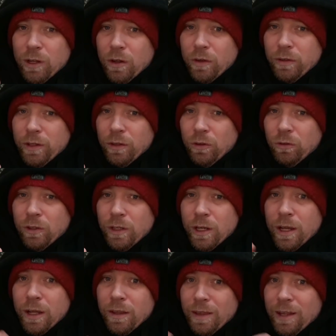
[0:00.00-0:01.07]

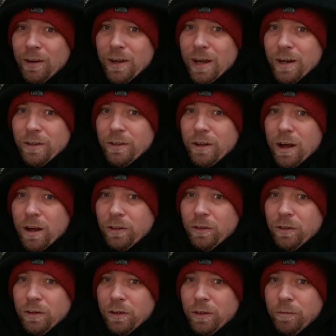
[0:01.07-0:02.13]
healthiest. They're not a
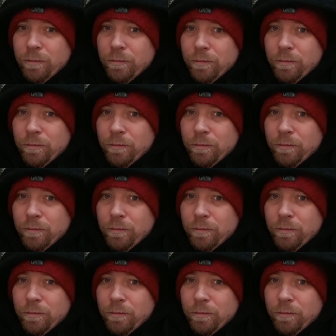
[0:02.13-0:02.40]
doctor.